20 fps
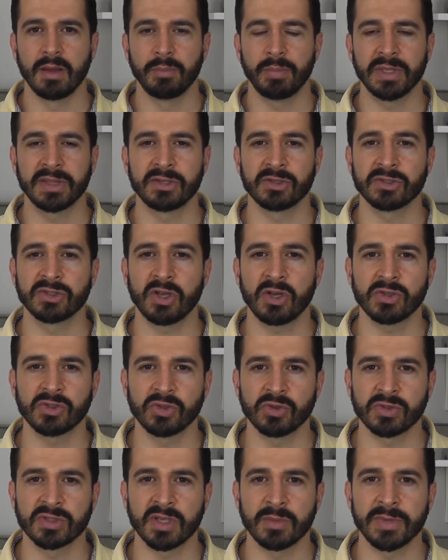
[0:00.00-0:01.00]
but there's
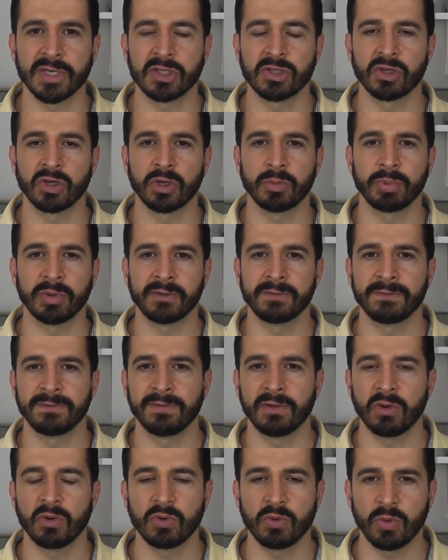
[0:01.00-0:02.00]
also some interpret
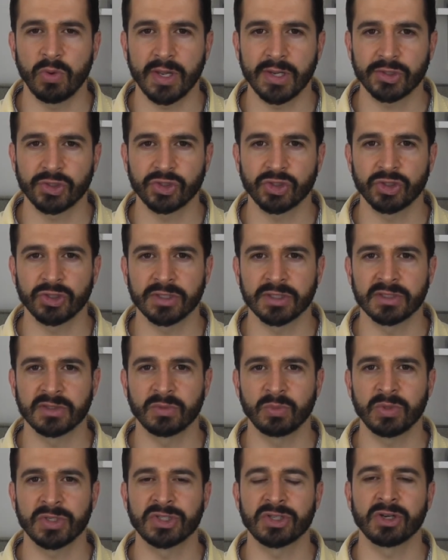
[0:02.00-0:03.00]
flow questions
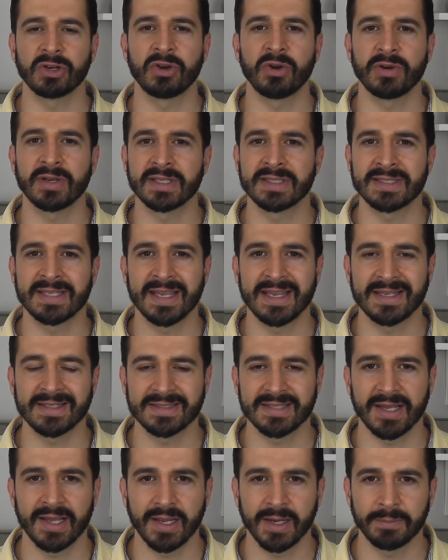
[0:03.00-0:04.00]
which are going to take
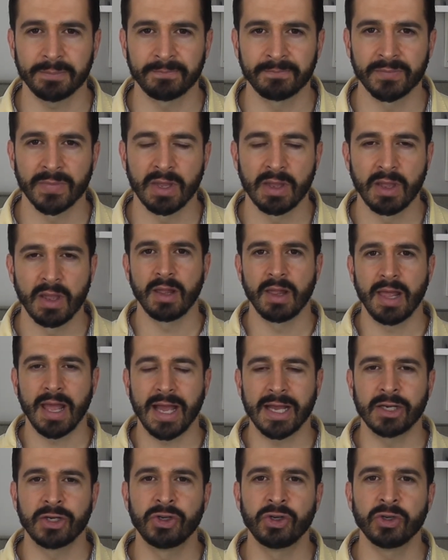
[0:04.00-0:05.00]
time.
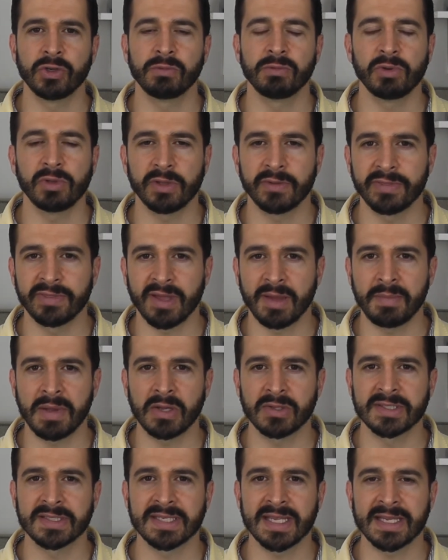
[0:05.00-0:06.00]
A good rule of thumb I
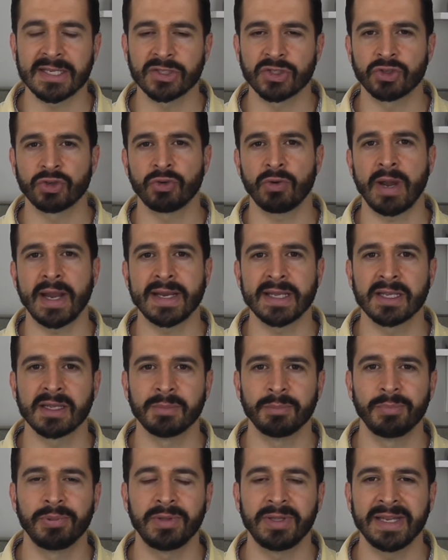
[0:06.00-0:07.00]
would say is try to
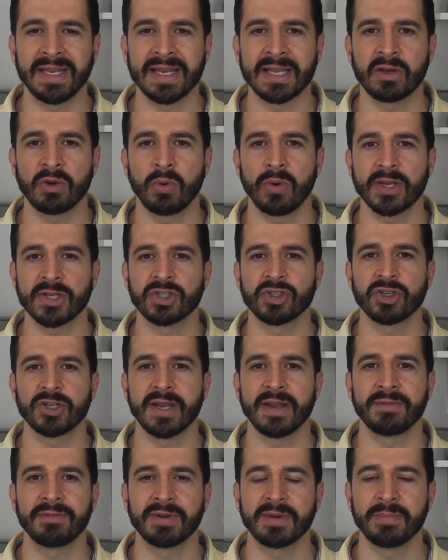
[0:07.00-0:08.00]
complete a question
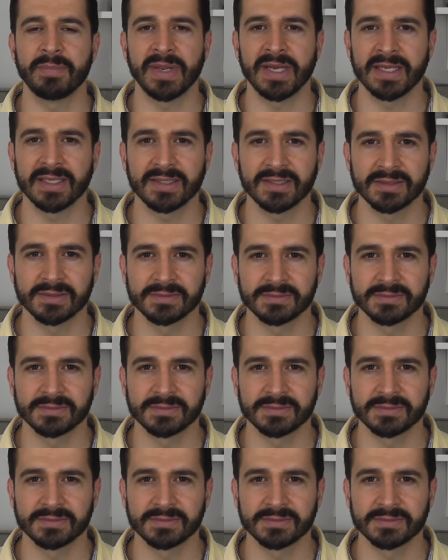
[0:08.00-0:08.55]
every minute.